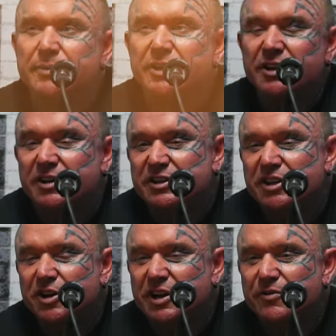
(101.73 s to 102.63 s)
yeah,
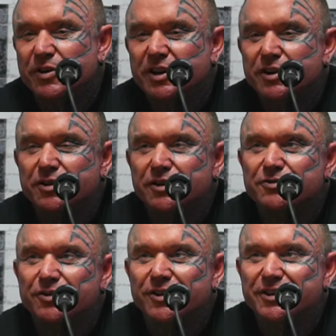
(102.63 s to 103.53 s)
you're not going to really know till you
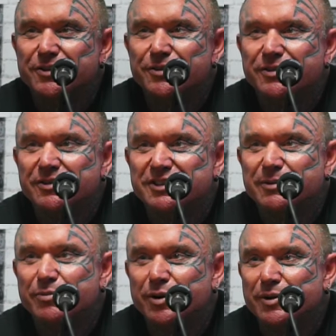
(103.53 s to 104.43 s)
try too.
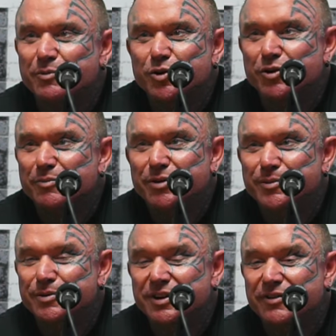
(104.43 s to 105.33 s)
Some probably work on
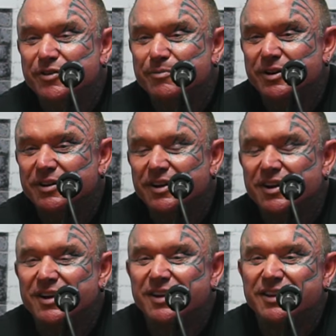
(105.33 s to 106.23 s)
people different, but
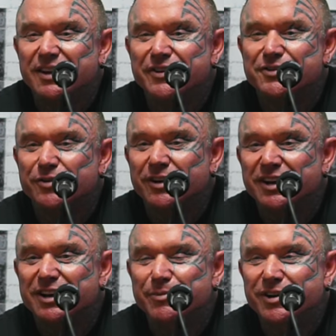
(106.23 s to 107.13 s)
nothing's really
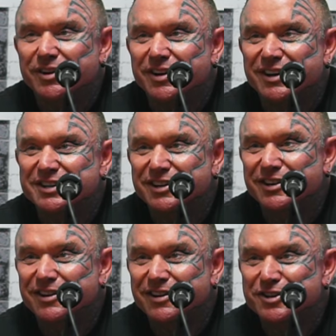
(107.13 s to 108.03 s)
going to beat, like I
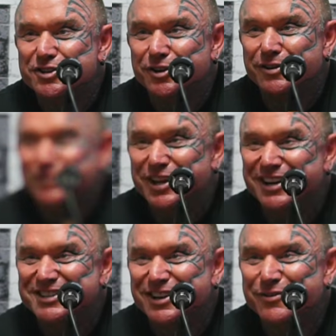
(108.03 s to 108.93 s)
said, a shot of
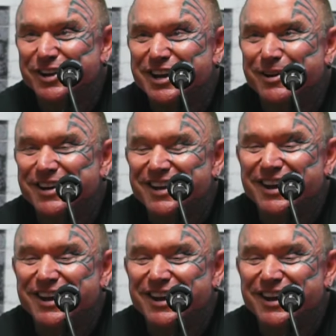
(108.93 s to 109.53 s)
test every cu-